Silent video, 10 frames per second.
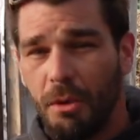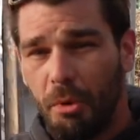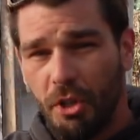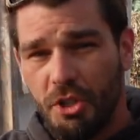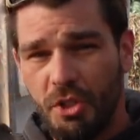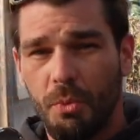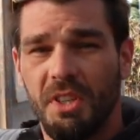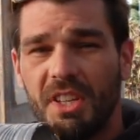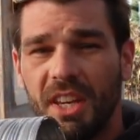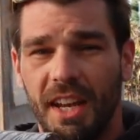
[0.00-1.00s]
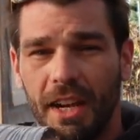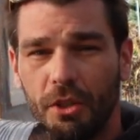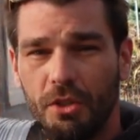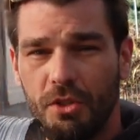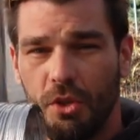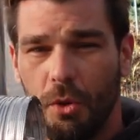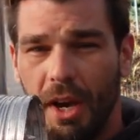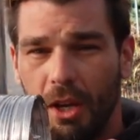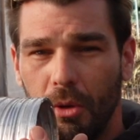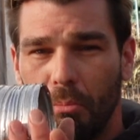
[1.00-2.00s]
did purchase was connectors so
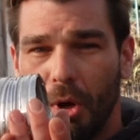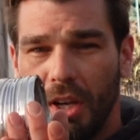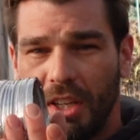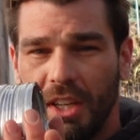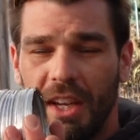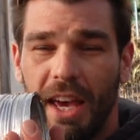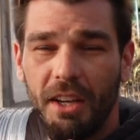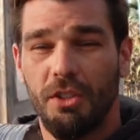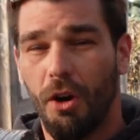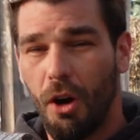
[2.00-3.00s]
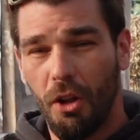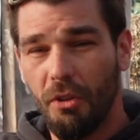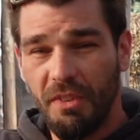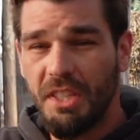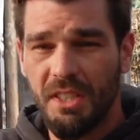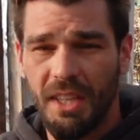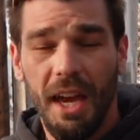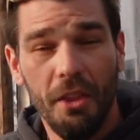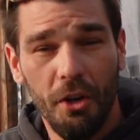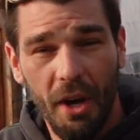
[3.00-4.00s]
I could butt connect all of these
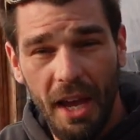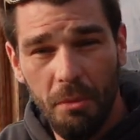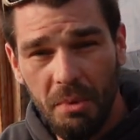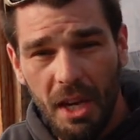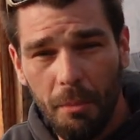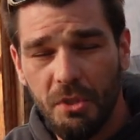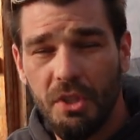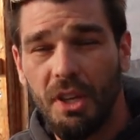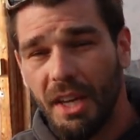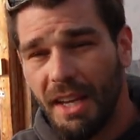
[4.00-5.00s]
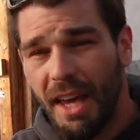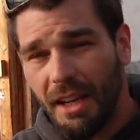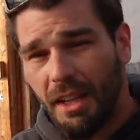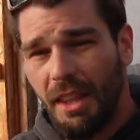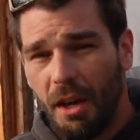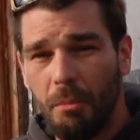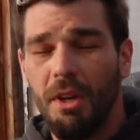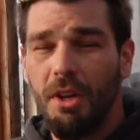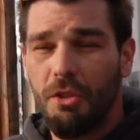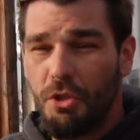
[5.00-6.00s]
together and be able to connect them
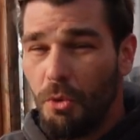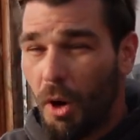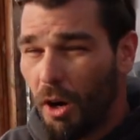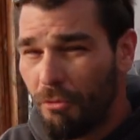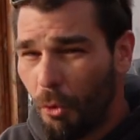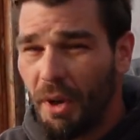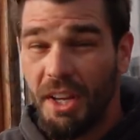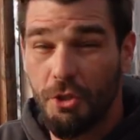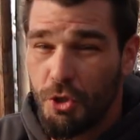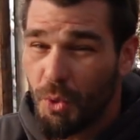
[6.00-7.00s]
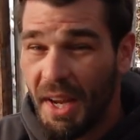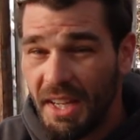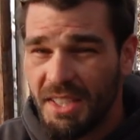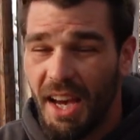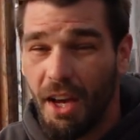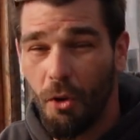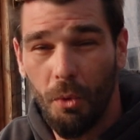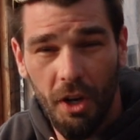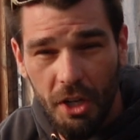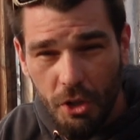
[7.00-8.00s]
to our 4-inch drain tile.
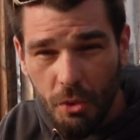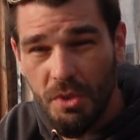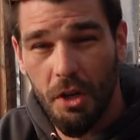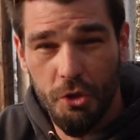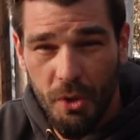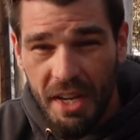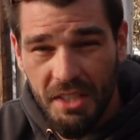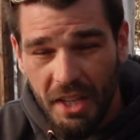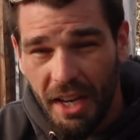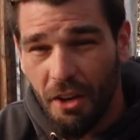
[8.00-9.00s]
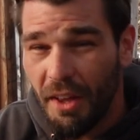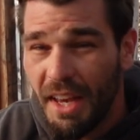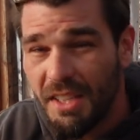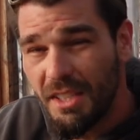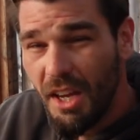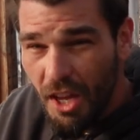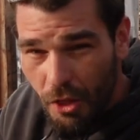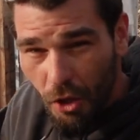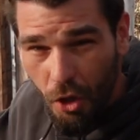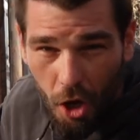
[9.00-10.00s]
We're going to use our drain tile as
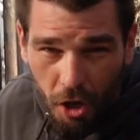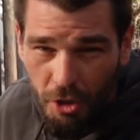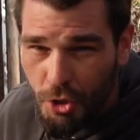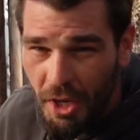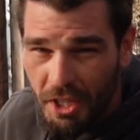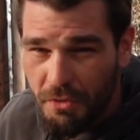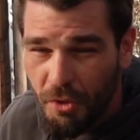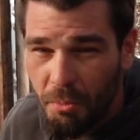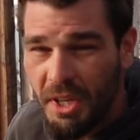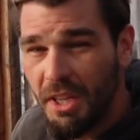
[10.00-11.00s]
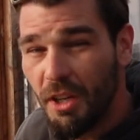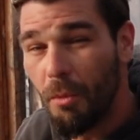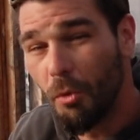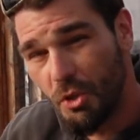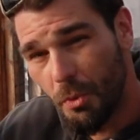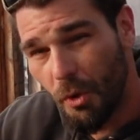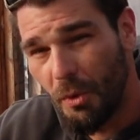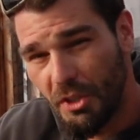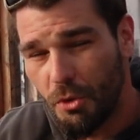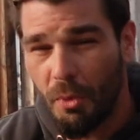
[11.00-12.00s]
the long transfer medium, which we're
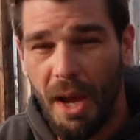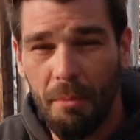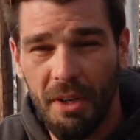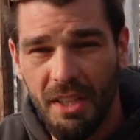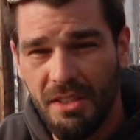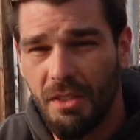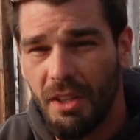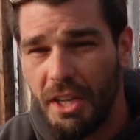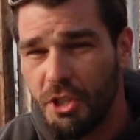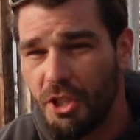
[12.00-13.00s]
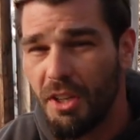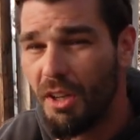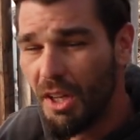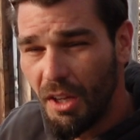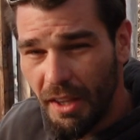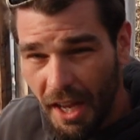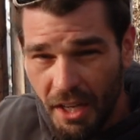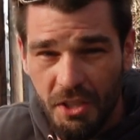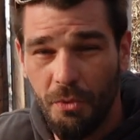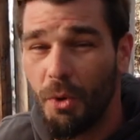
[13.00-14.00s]
going to wrap in insulation
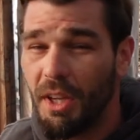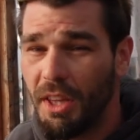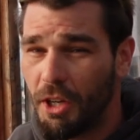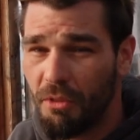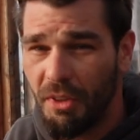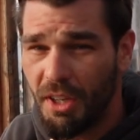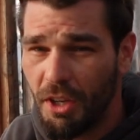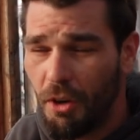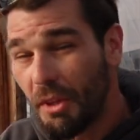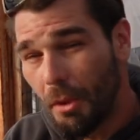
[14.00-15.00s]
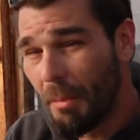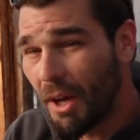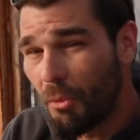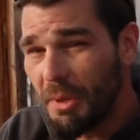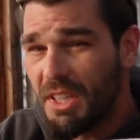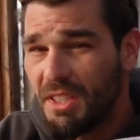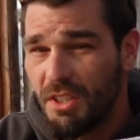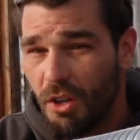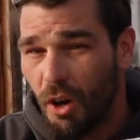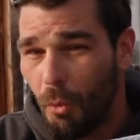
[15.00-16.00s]
that is for a later video. But the metal
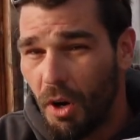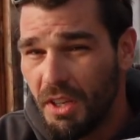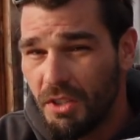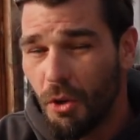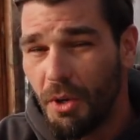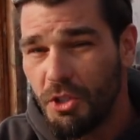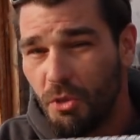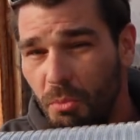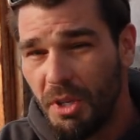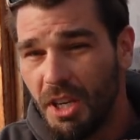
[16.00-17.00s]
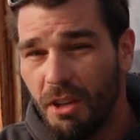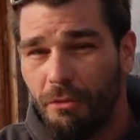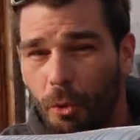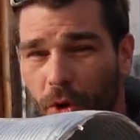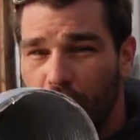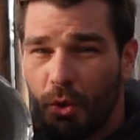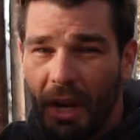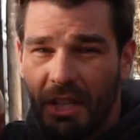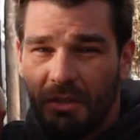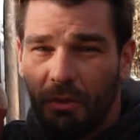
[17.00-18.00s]
pieces are what is going to be for
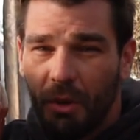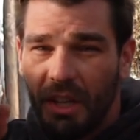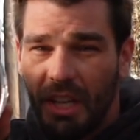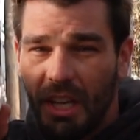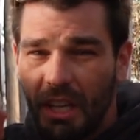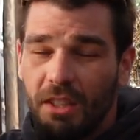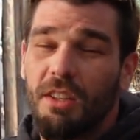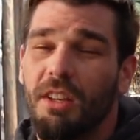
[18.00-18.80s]
transferring heat.